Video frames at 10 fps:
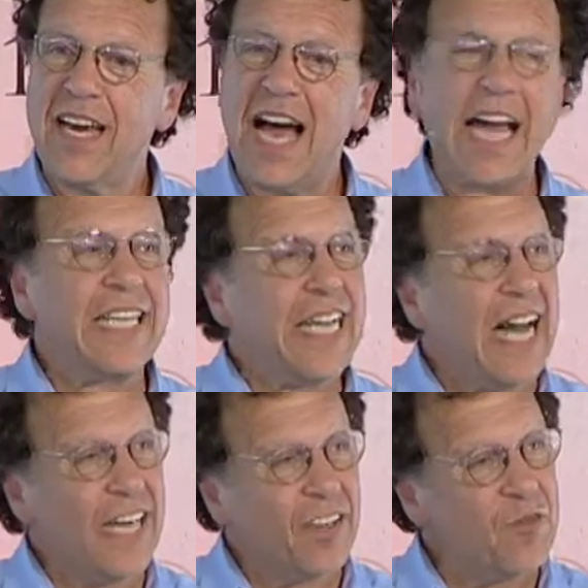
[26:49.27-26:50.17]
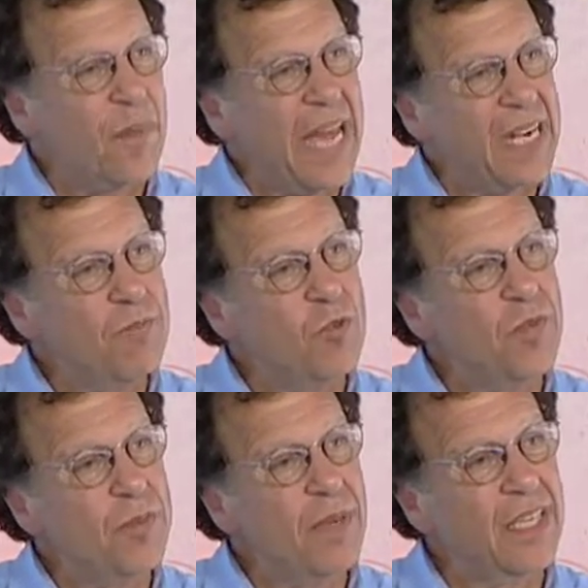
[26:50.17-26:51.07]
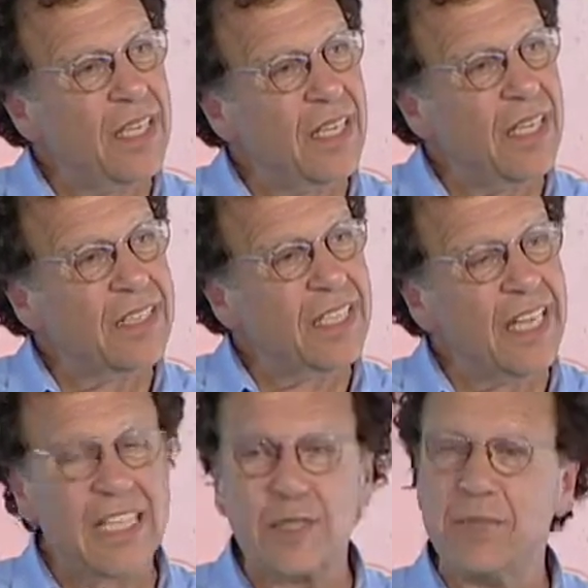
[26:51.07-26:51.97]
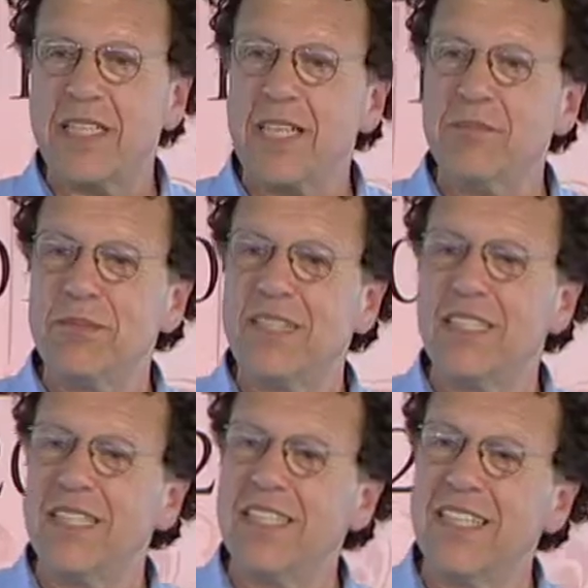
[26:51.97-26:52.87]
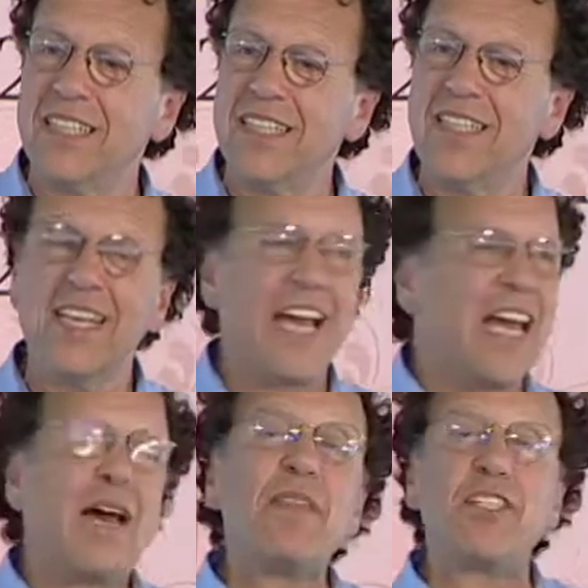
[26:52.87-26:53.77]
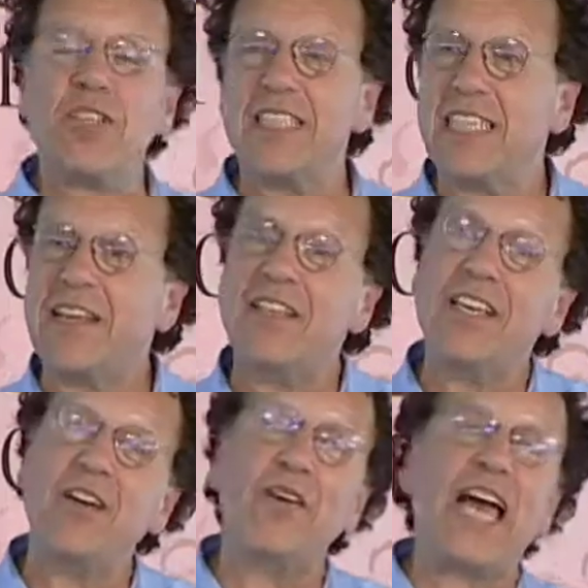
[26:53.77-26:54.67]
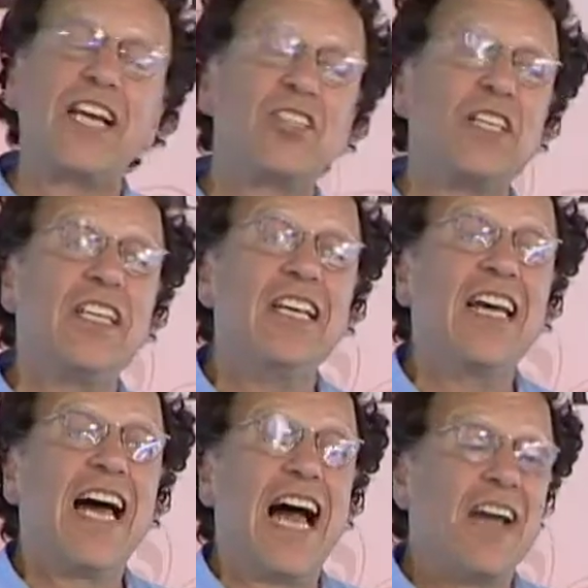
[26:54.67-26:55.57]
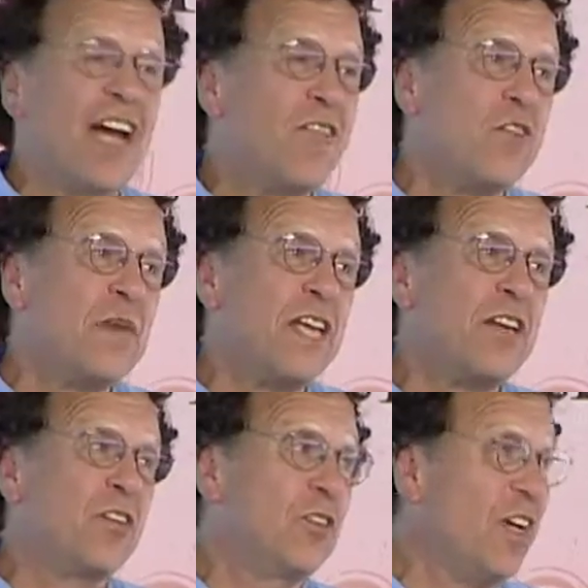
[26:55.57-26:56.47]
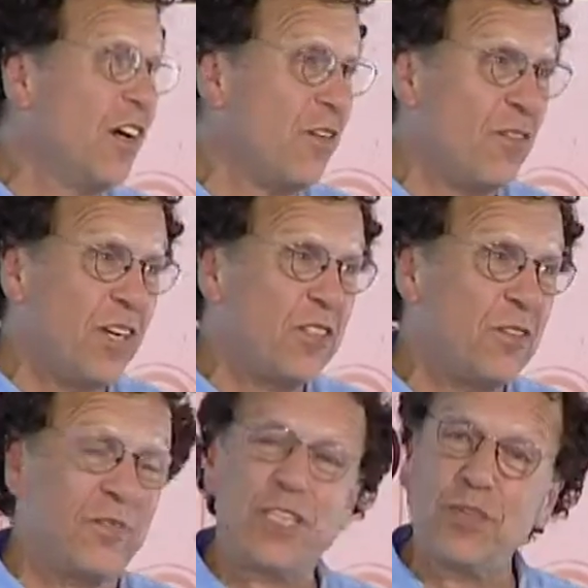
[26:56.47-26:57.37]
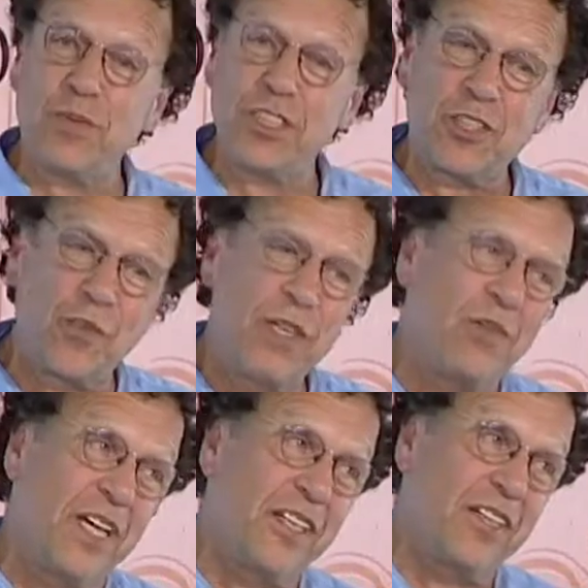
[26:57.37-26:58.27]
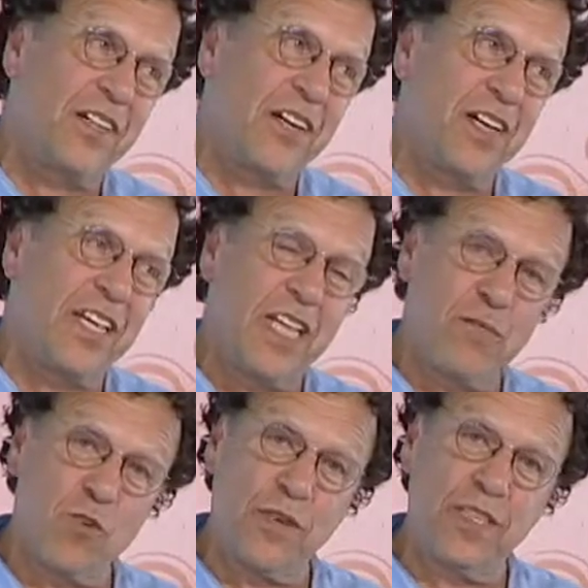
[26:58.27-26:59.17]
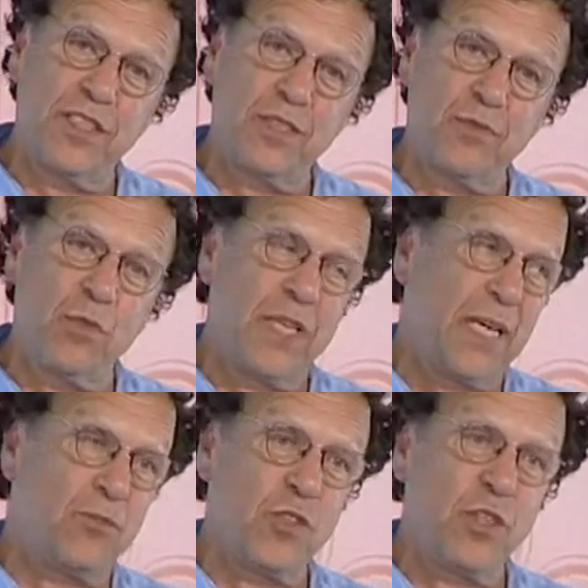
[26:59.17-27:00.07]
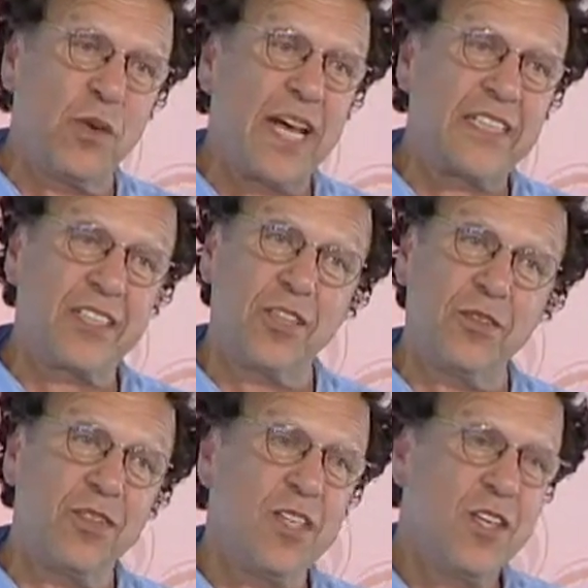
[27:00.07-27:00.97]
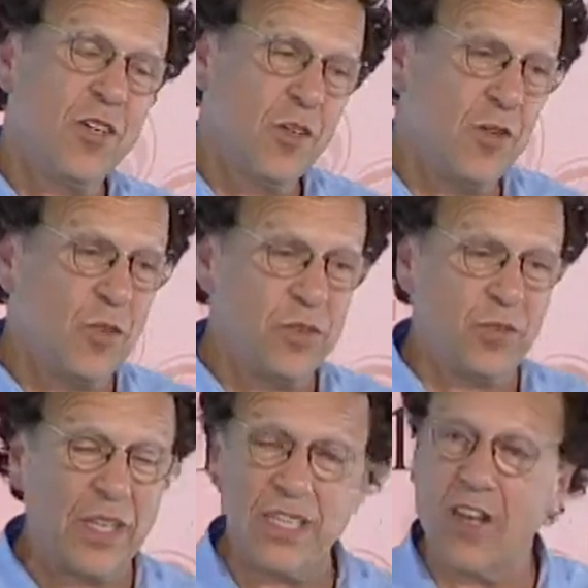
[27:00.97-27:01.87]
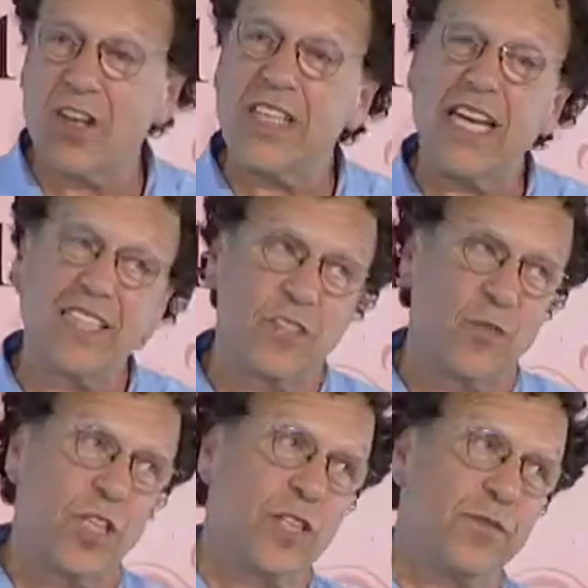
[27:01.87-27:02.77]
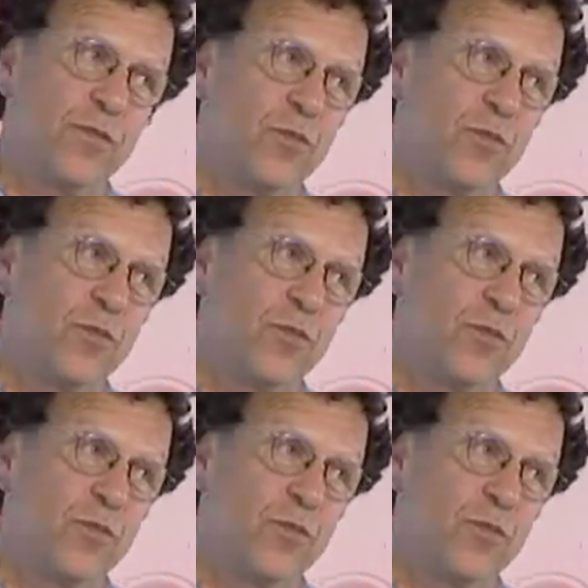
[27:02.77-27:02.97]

icon of bad movie making as it has become. and, and I'm not trying to say, you know, actually, I, I remain uh, very good friends with the screenwriter of, on that movie, this woman named Judy Rascoe, who's written all kinds of wonderful